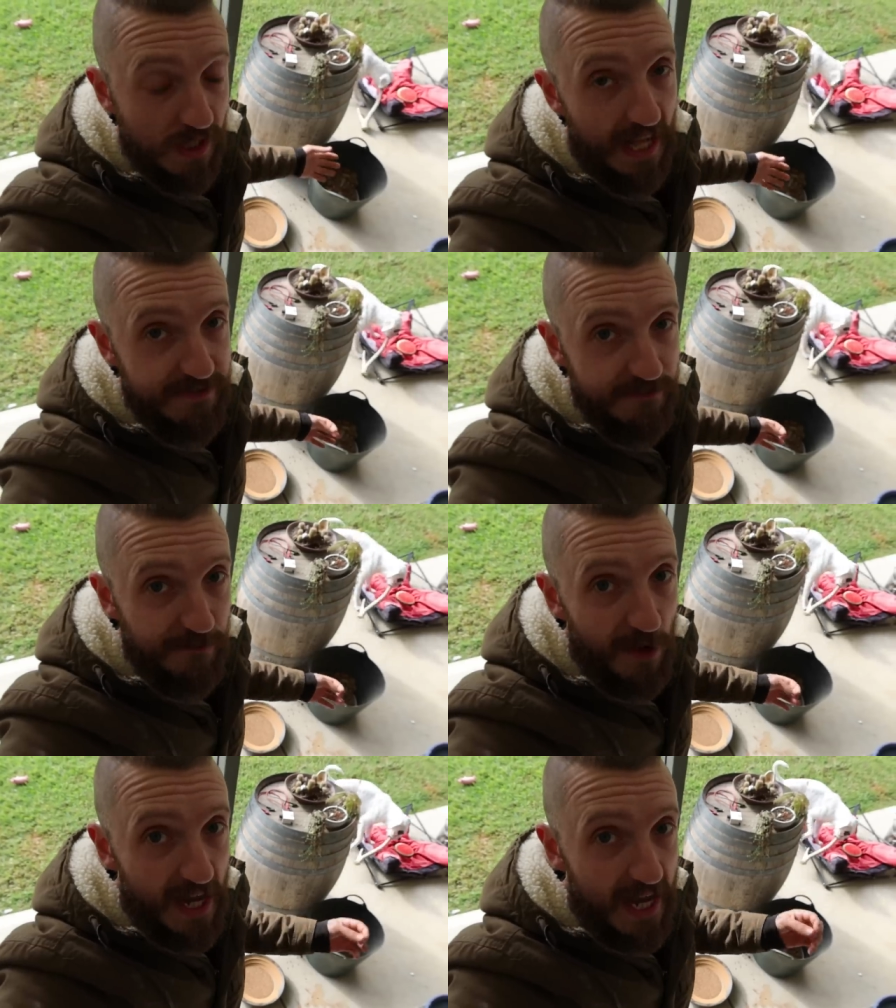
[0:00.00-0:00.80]

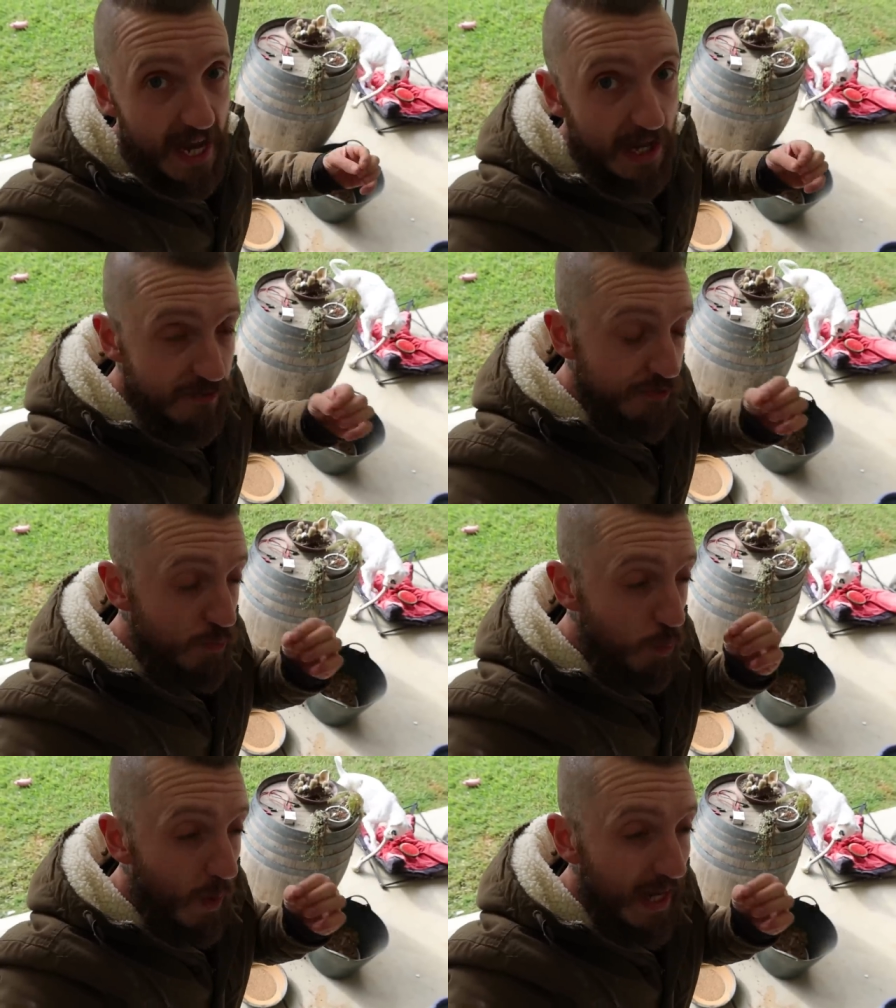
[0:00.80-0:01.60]
classify out
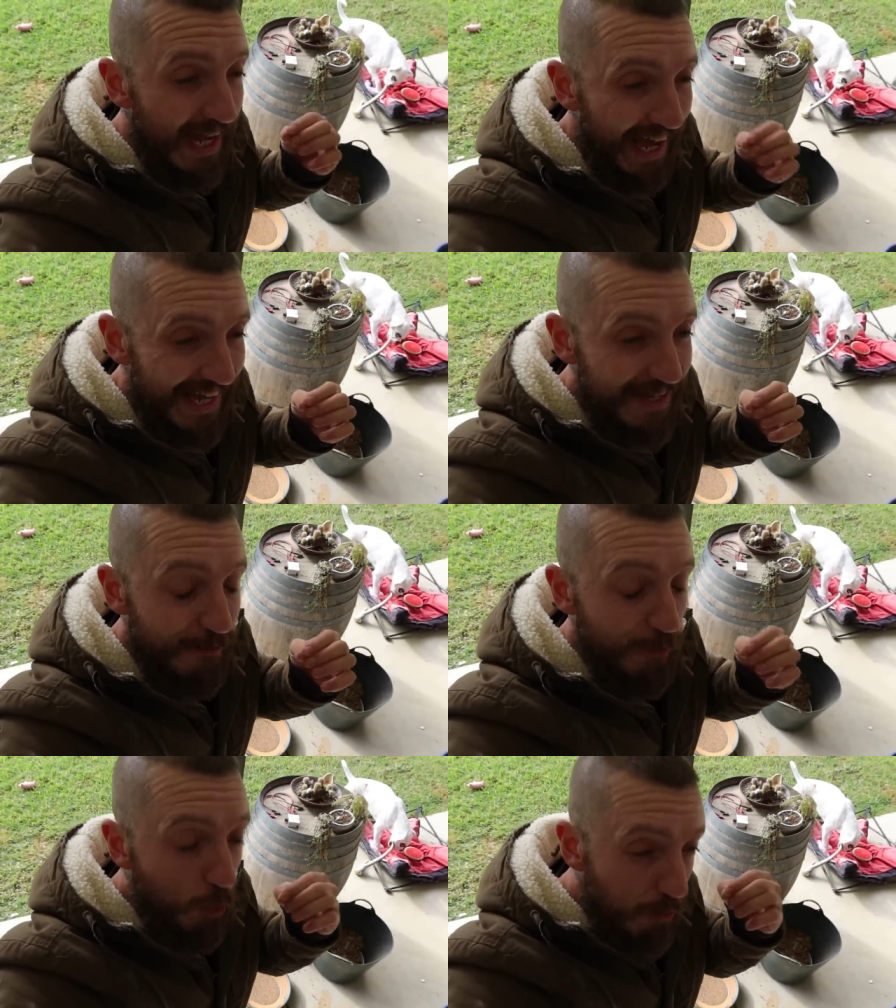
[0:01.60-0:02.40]
to
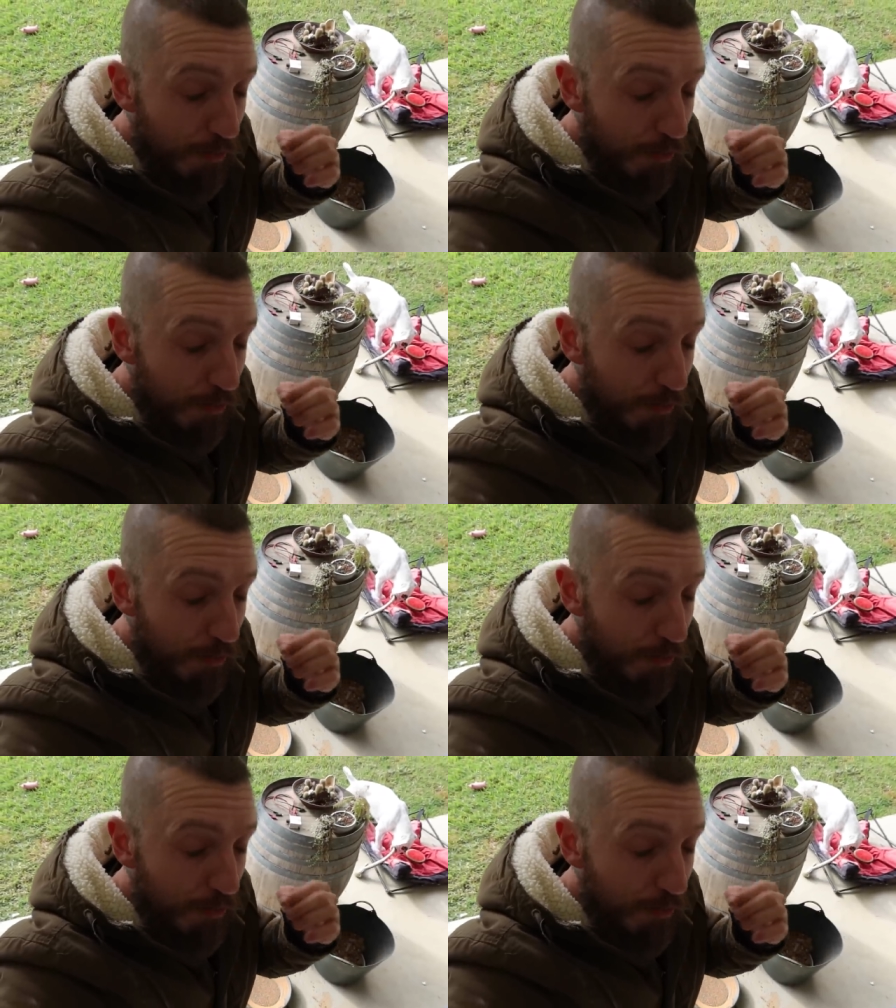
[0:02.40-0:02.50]
1/8 or